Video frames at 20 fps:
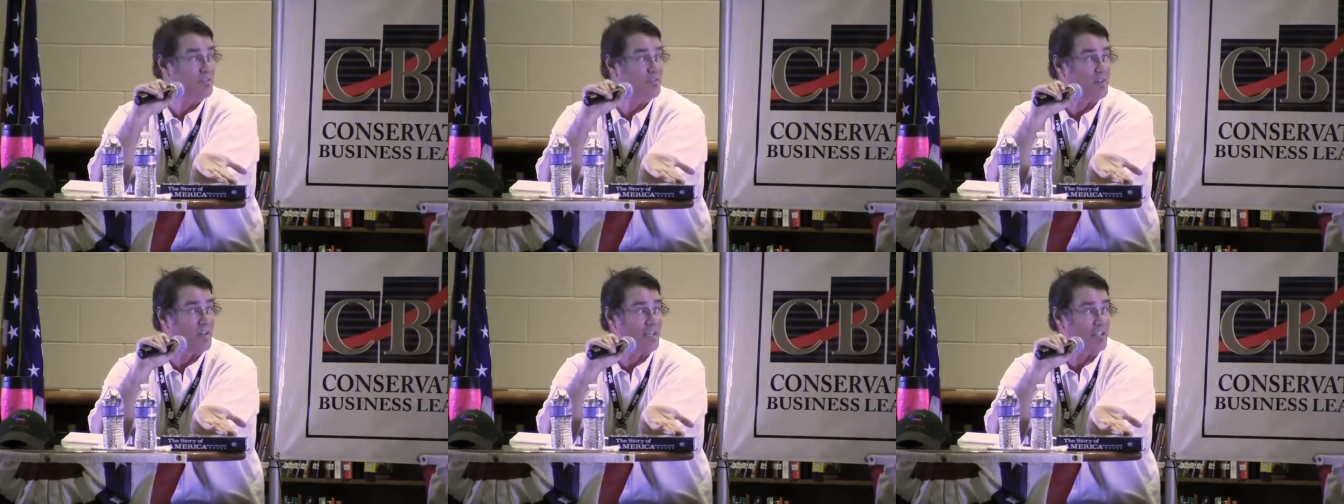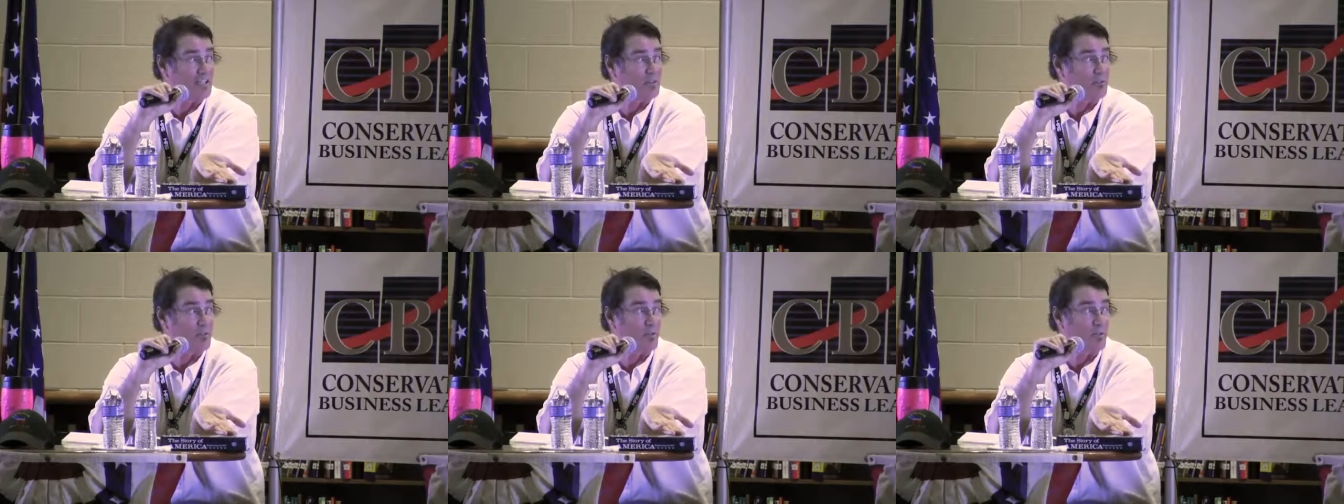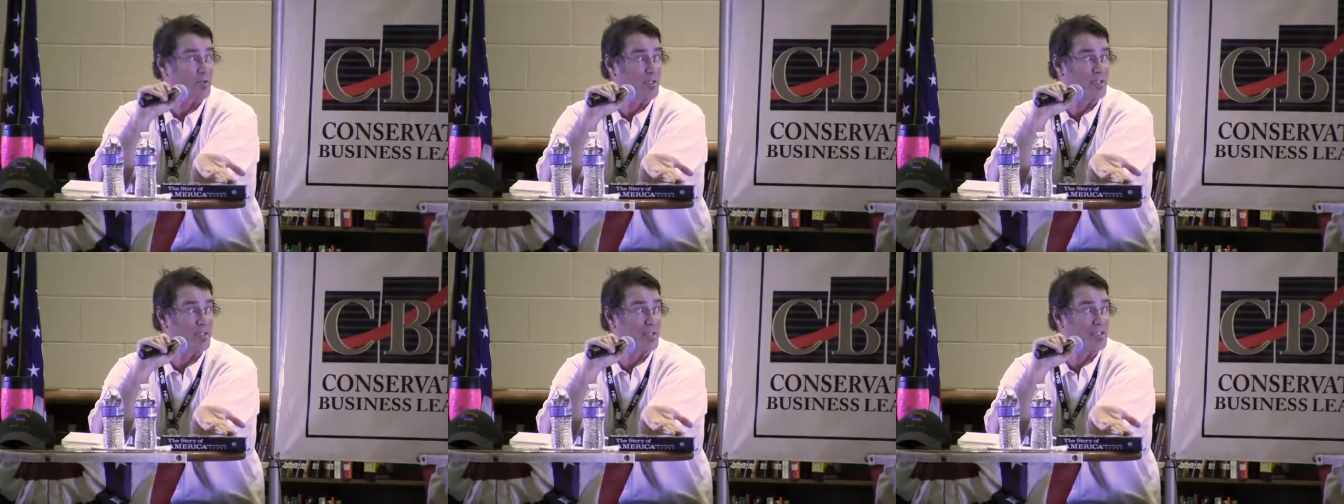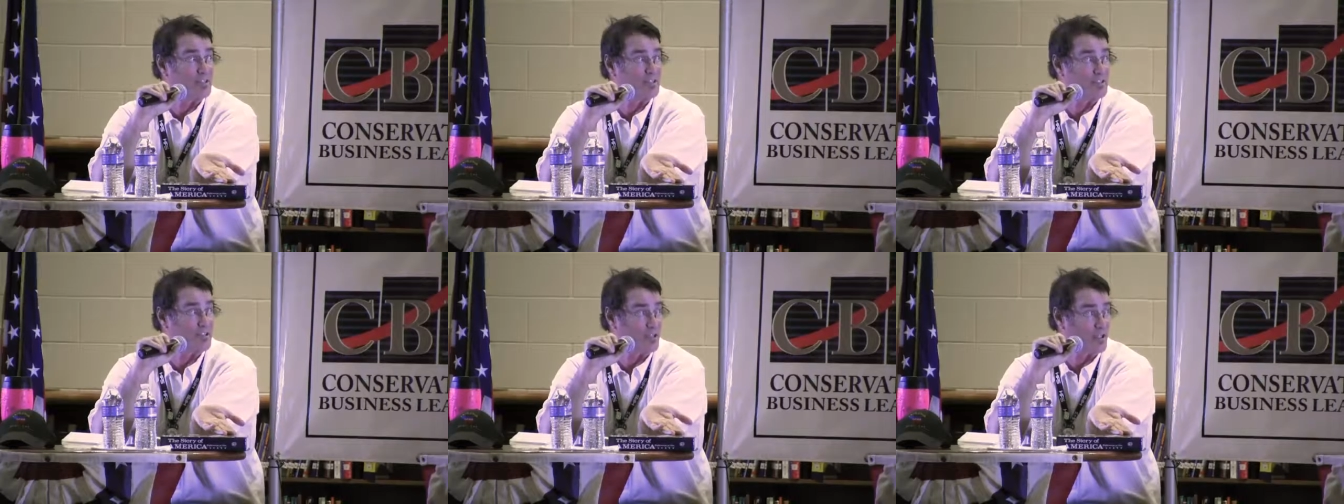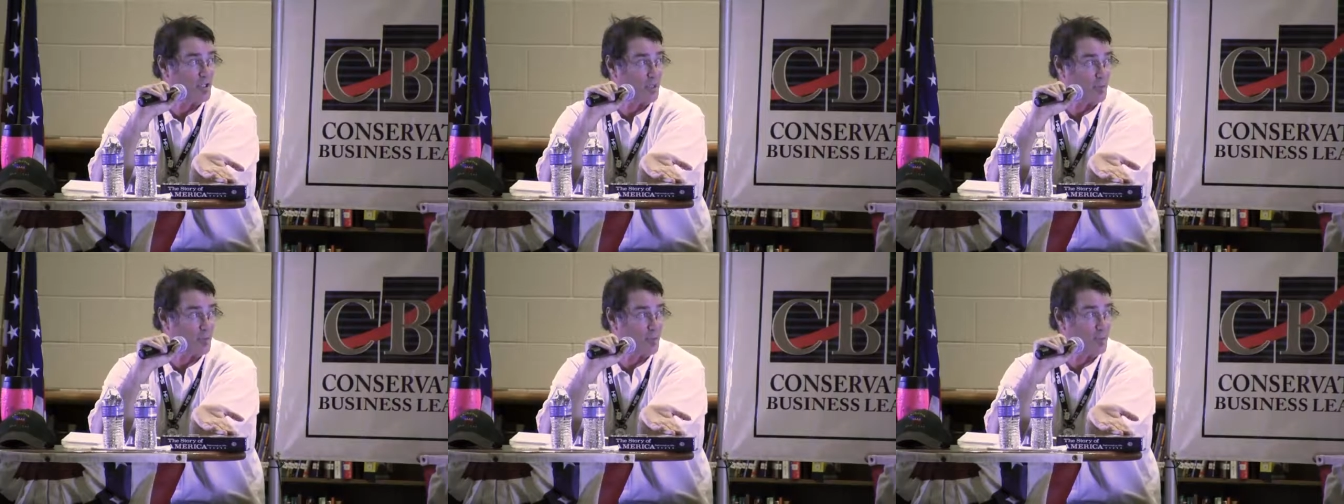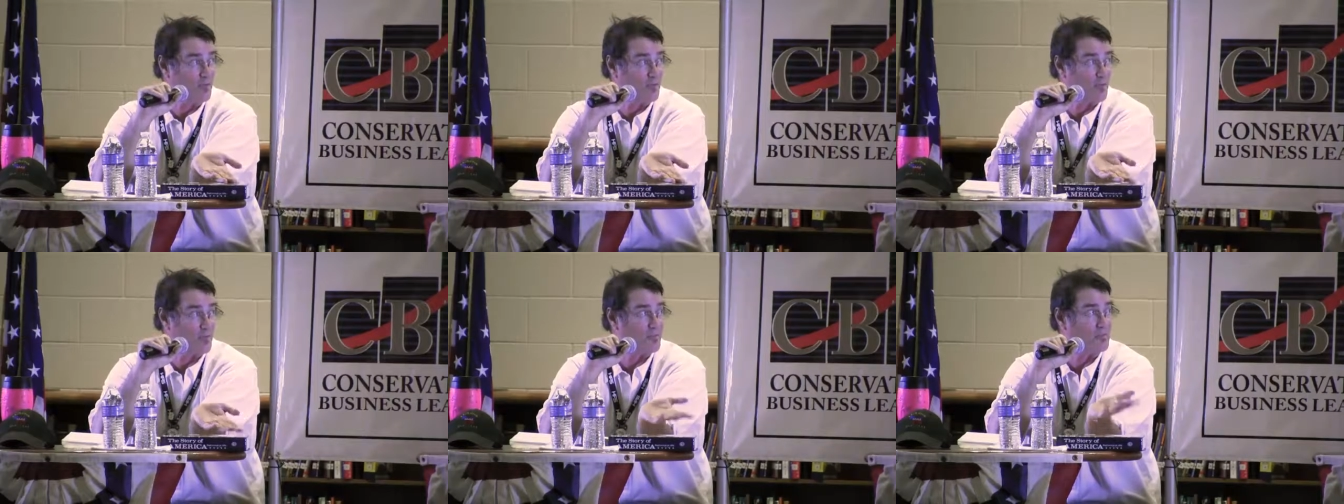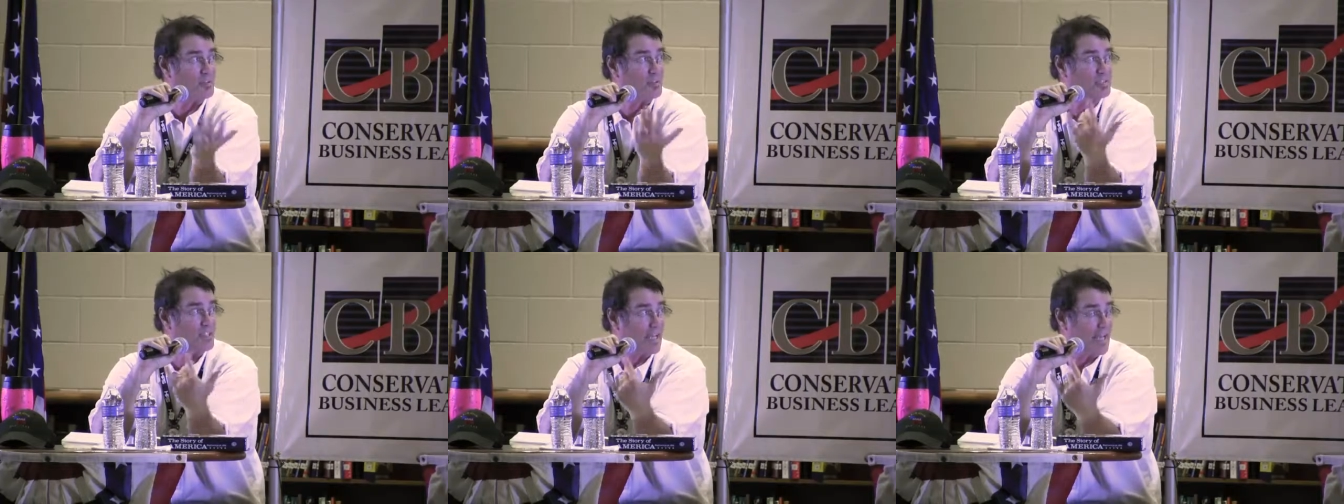of things that we wouldn't necessarily approve
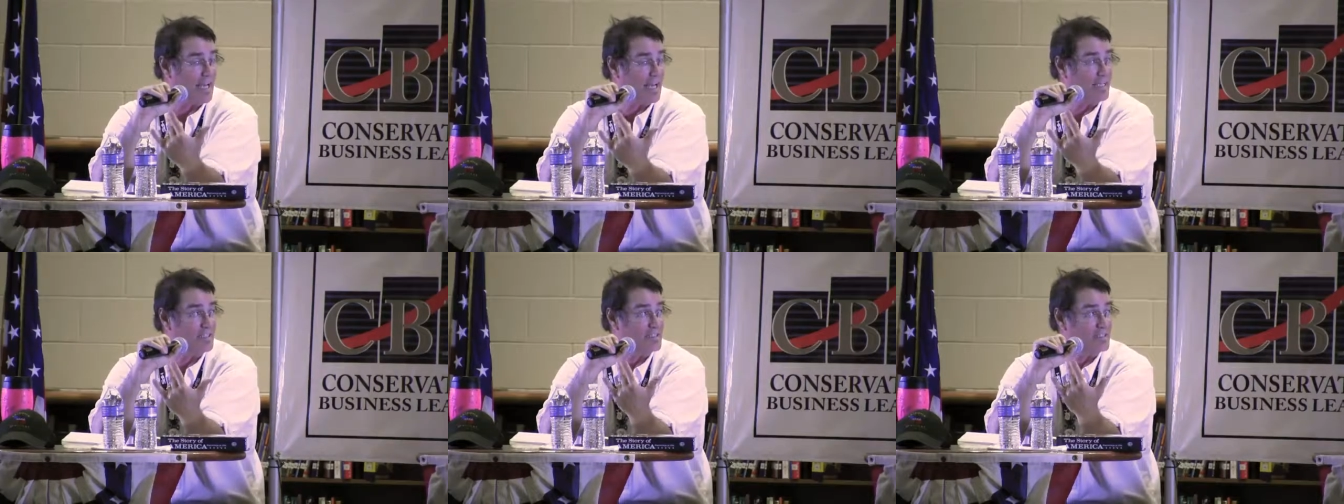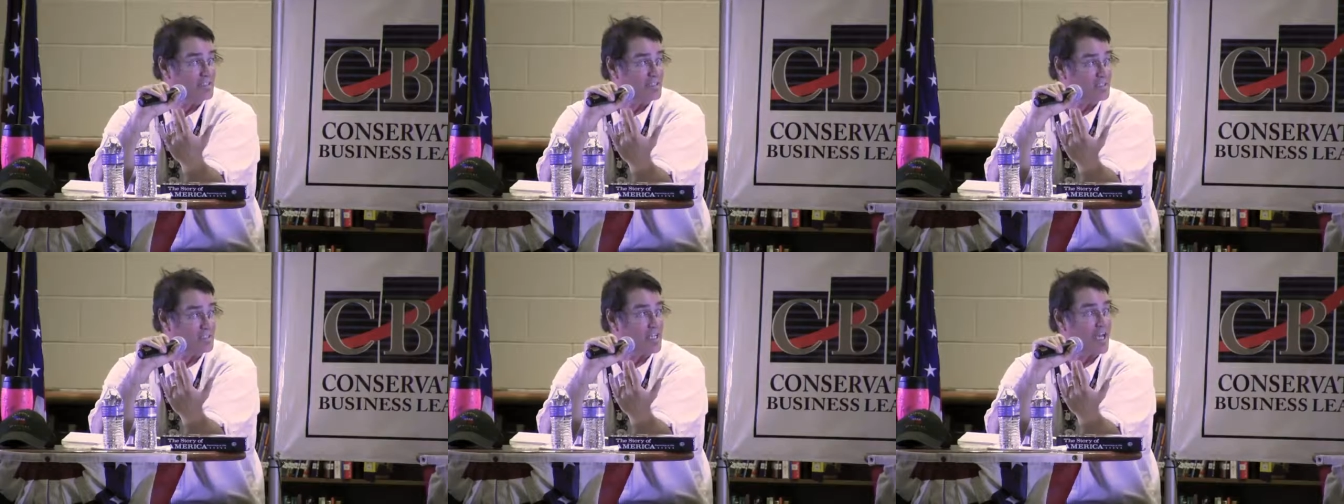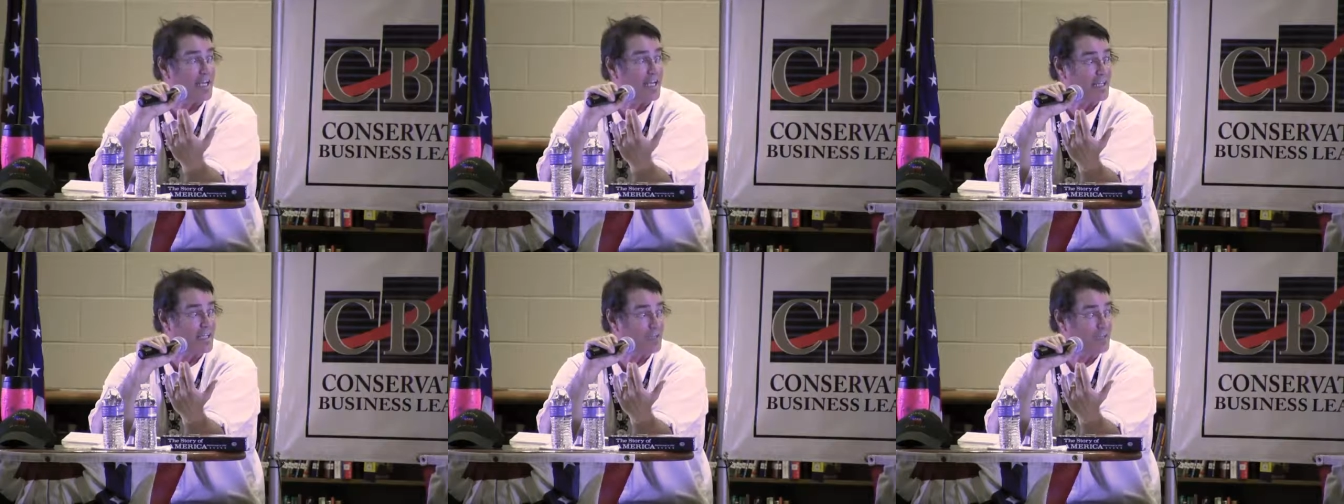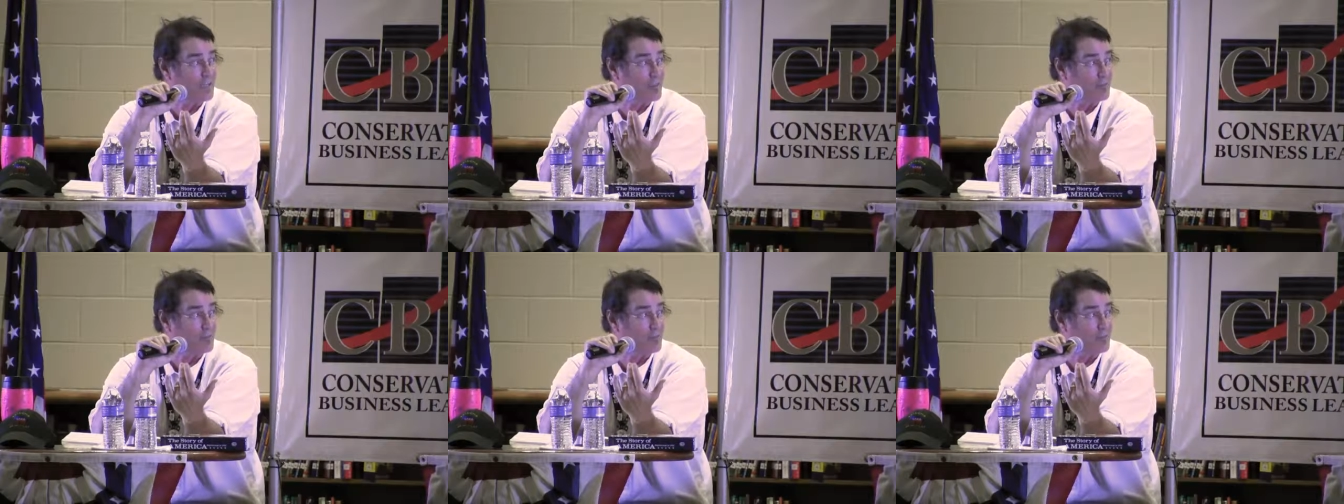of as, as a society.